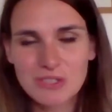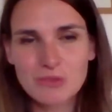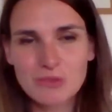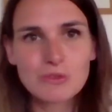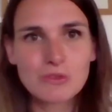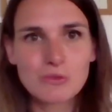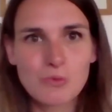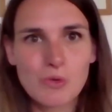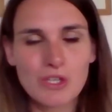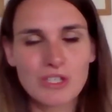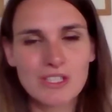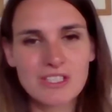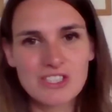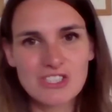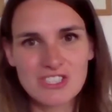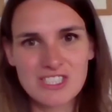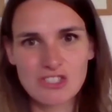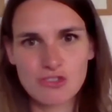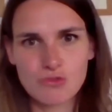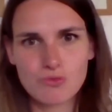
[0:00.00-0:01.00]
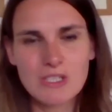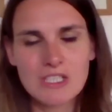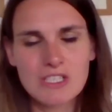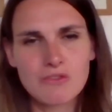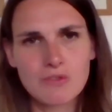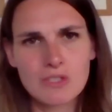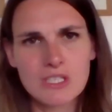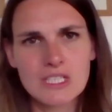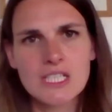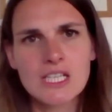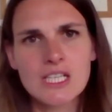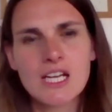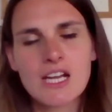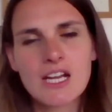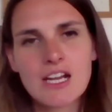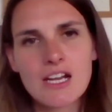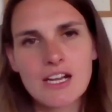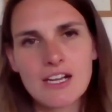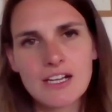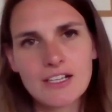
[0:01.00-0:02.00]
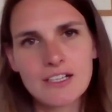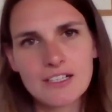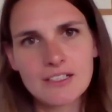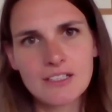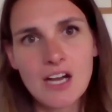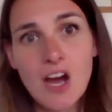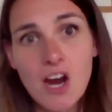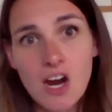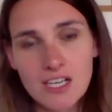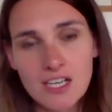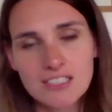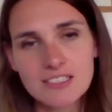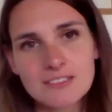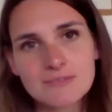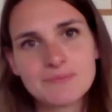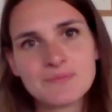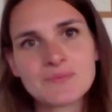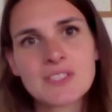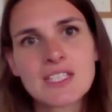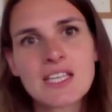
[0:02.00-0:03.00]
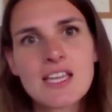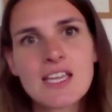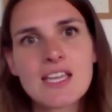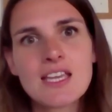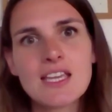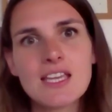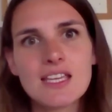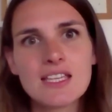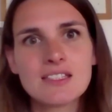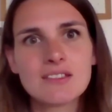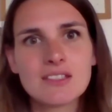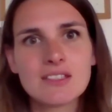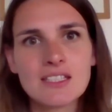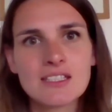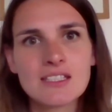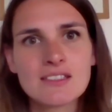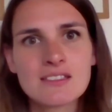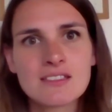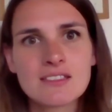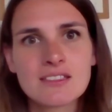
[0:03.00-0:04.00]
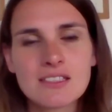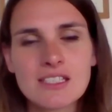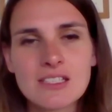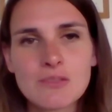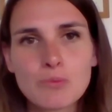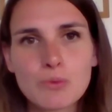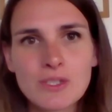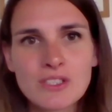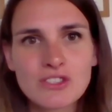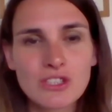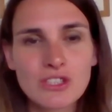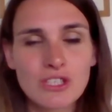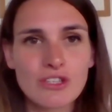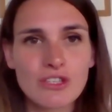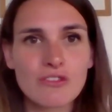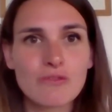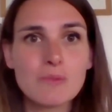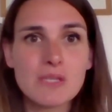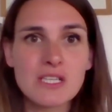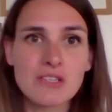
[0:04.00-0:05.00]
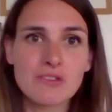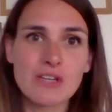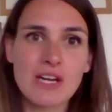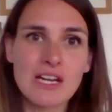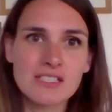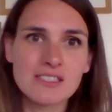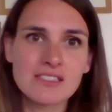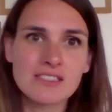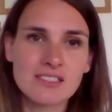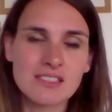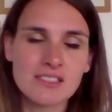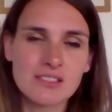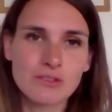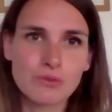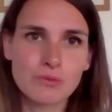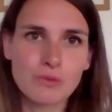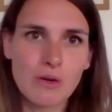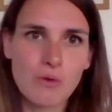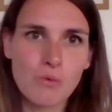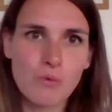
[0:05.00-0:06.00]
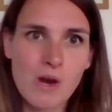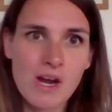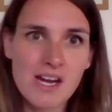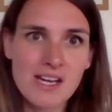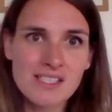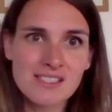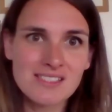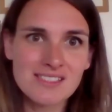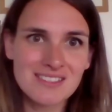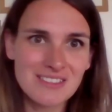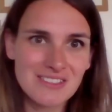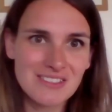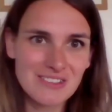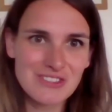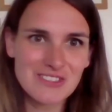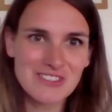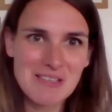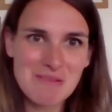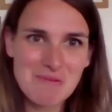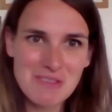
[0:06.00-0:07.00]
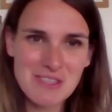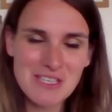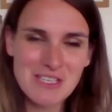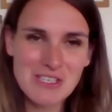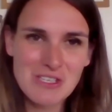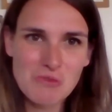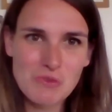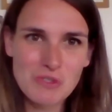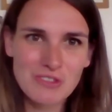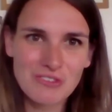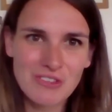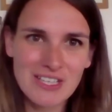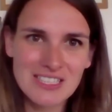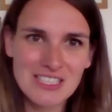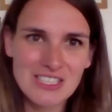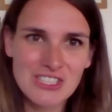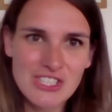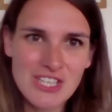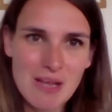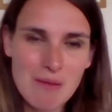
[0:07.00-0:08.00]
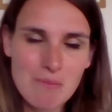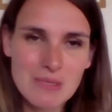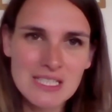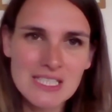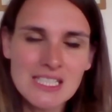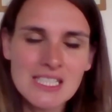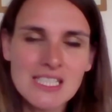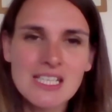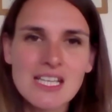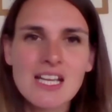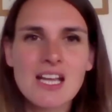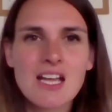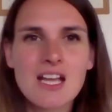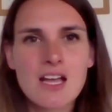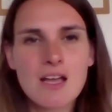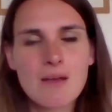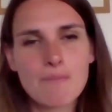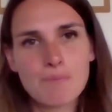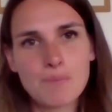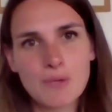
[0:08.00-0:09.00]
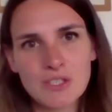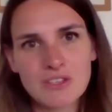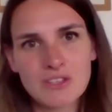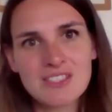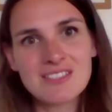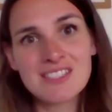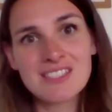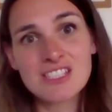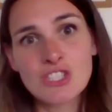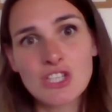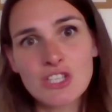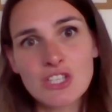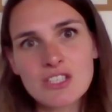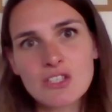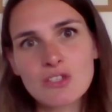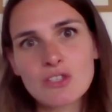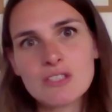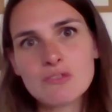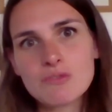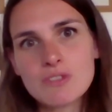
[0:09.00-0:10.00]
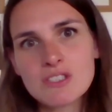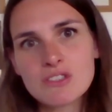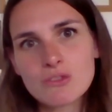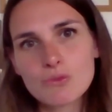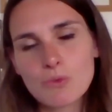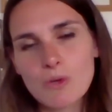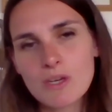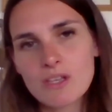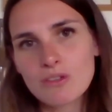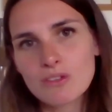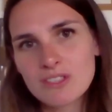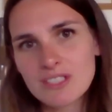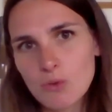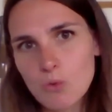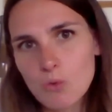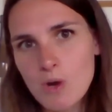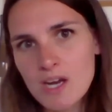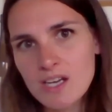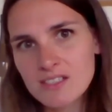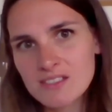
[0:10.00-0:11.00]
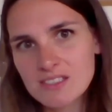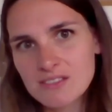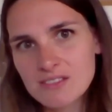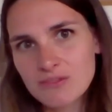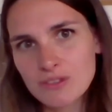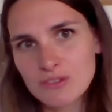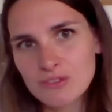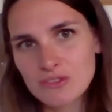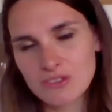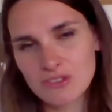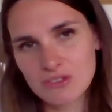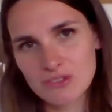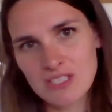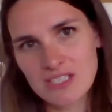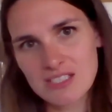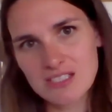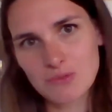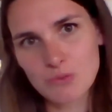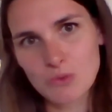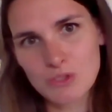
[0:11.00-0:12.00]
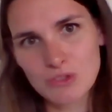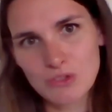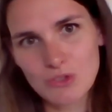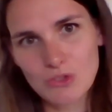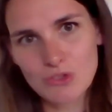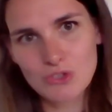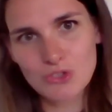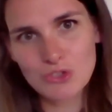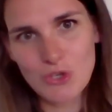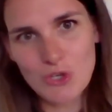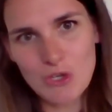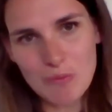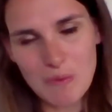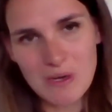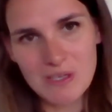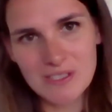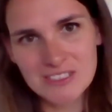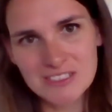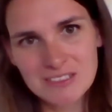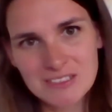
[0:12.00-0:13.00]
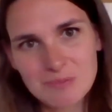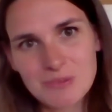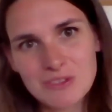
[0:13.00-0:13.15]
It wouldn't work because it's really, really hard. It brings a lot of minerality to our wines, the same thing you would find in Chablis. But this is not the only reason why the terroir is different. So that was the soil part.